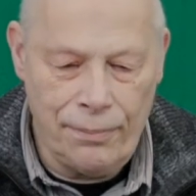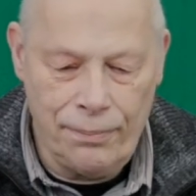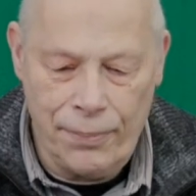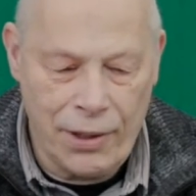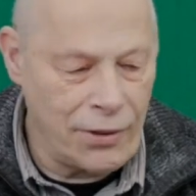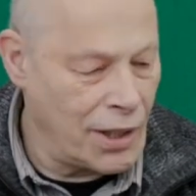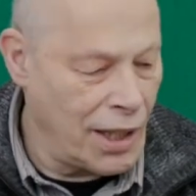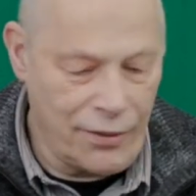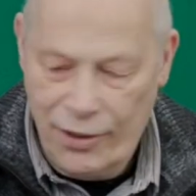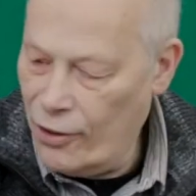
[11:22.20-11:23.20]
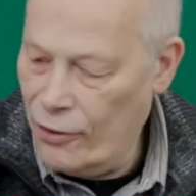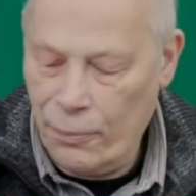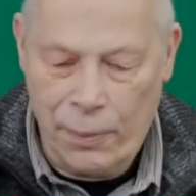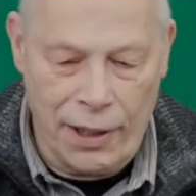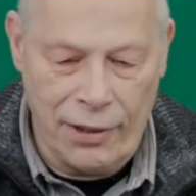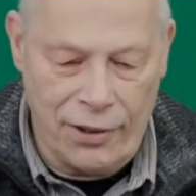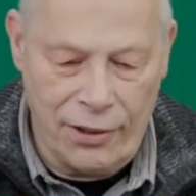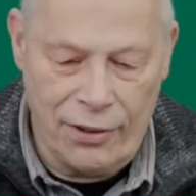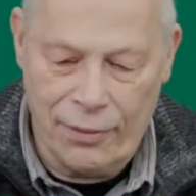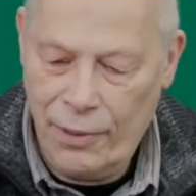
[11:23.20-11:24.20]
because I have it on the plate
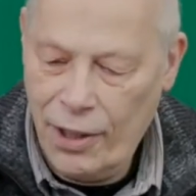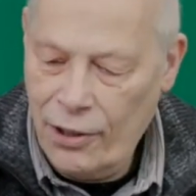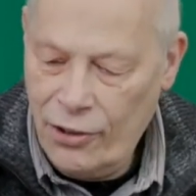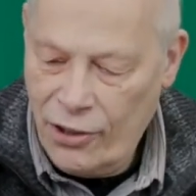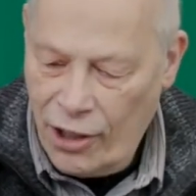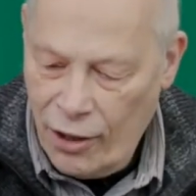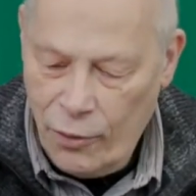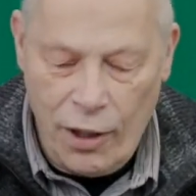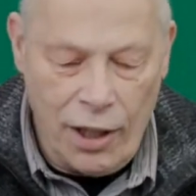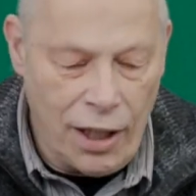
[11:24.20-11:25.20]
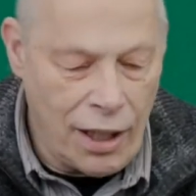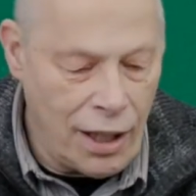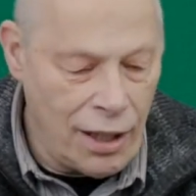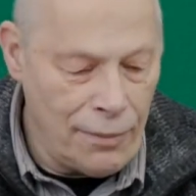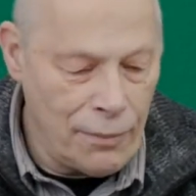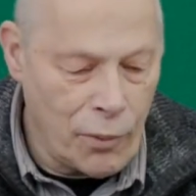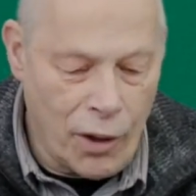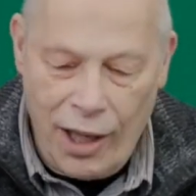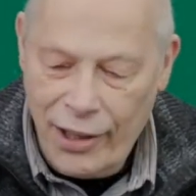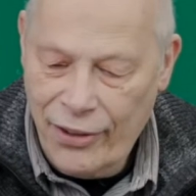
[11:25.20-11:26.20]
system. So
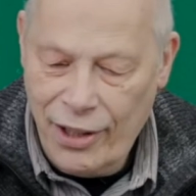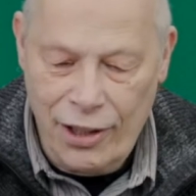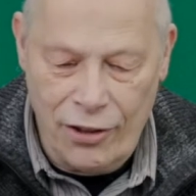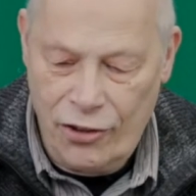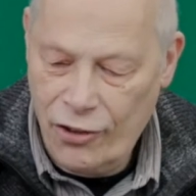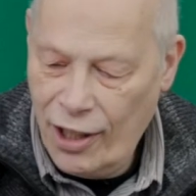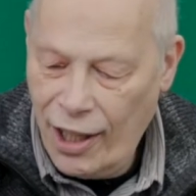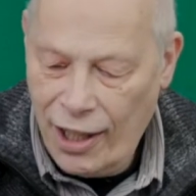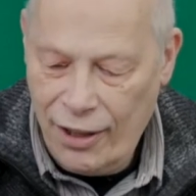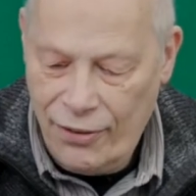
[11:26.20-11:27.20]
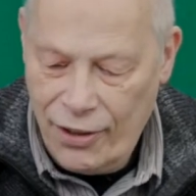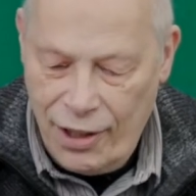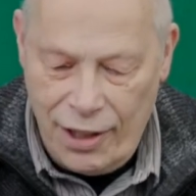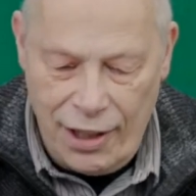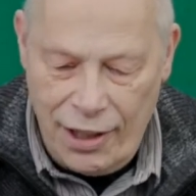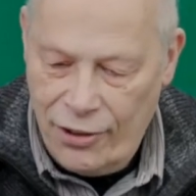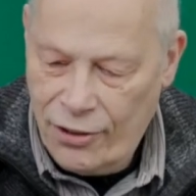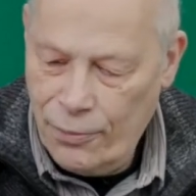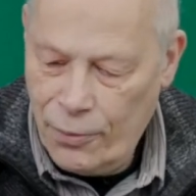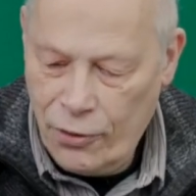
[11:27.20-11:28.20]
what I think it should have is
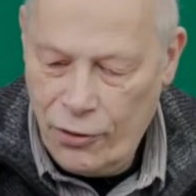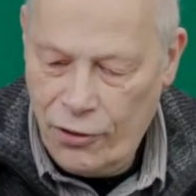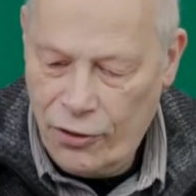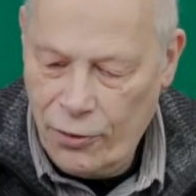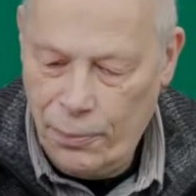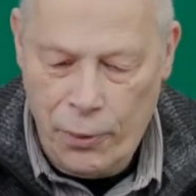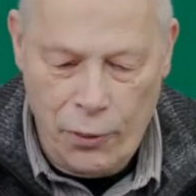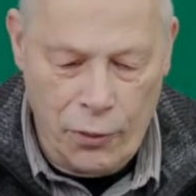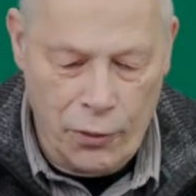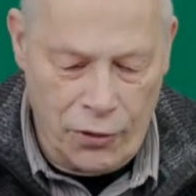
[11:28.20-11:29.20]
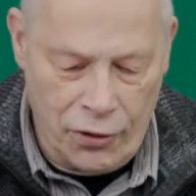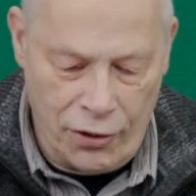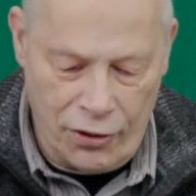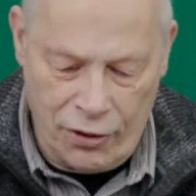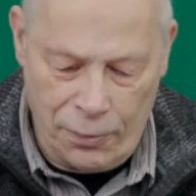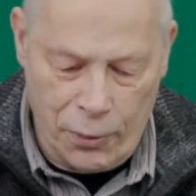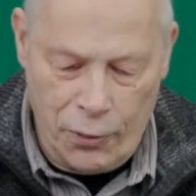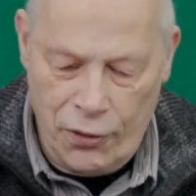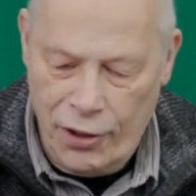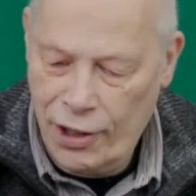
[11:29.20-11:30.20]
some sort of
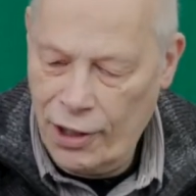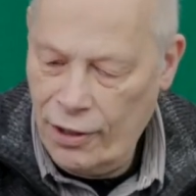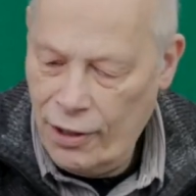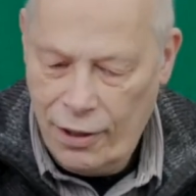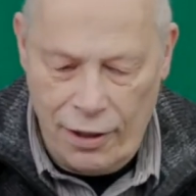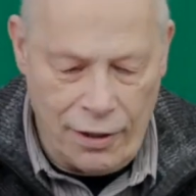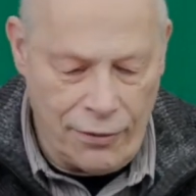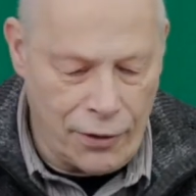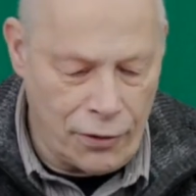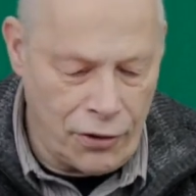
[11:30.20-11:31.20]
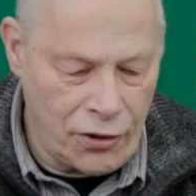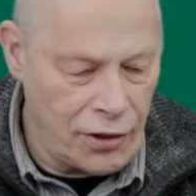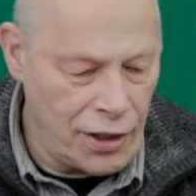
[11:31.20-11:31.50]
supporting function